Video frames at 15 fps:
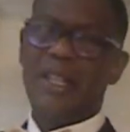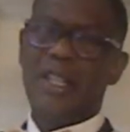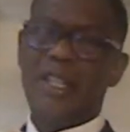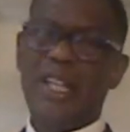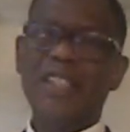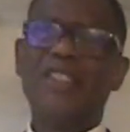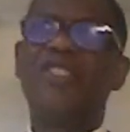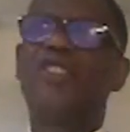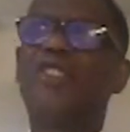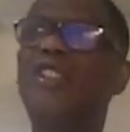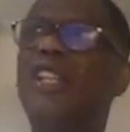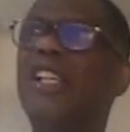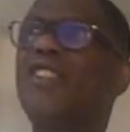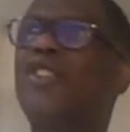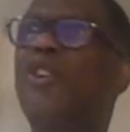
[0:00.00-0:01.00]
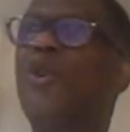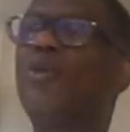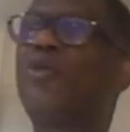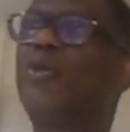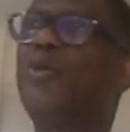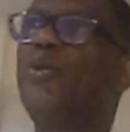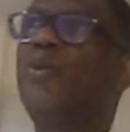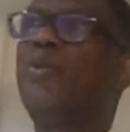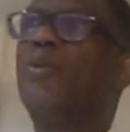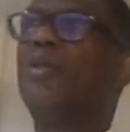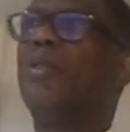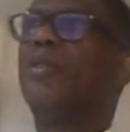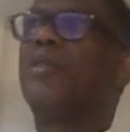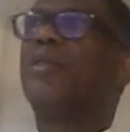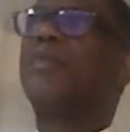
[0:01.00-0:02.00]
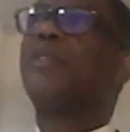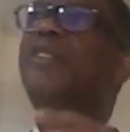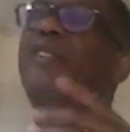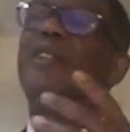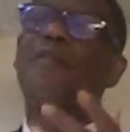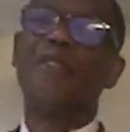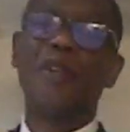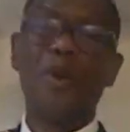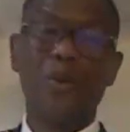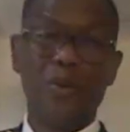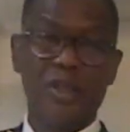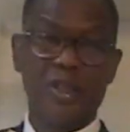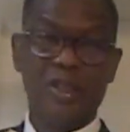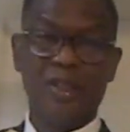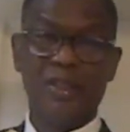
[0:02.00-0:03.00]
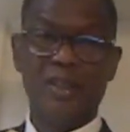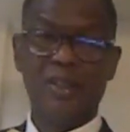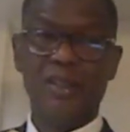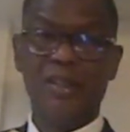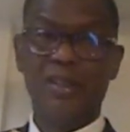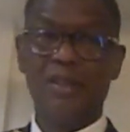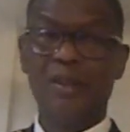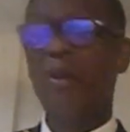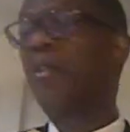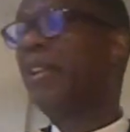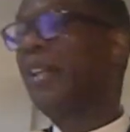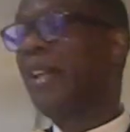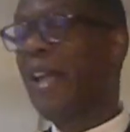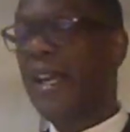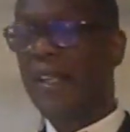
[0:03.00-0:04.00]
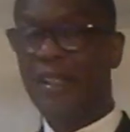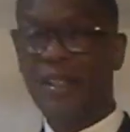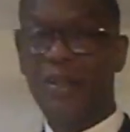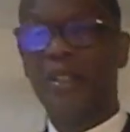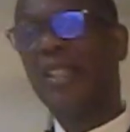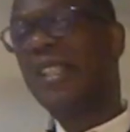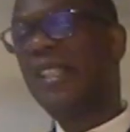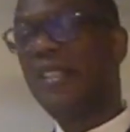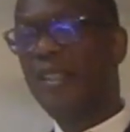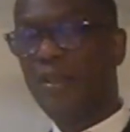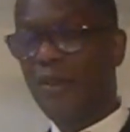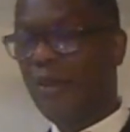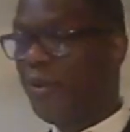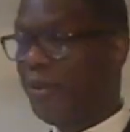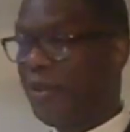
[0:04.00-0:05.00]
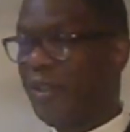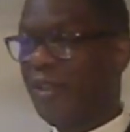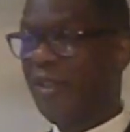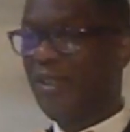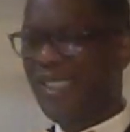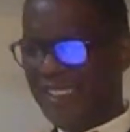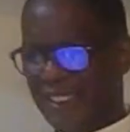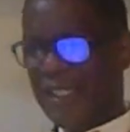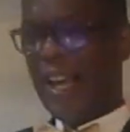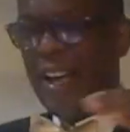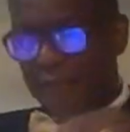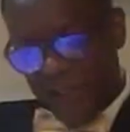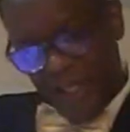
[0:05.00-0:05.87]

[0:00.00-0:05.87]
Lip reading: Let's go to the Pacific Ocean, or the Atlantic, or the Indian Ocean. Let's dive in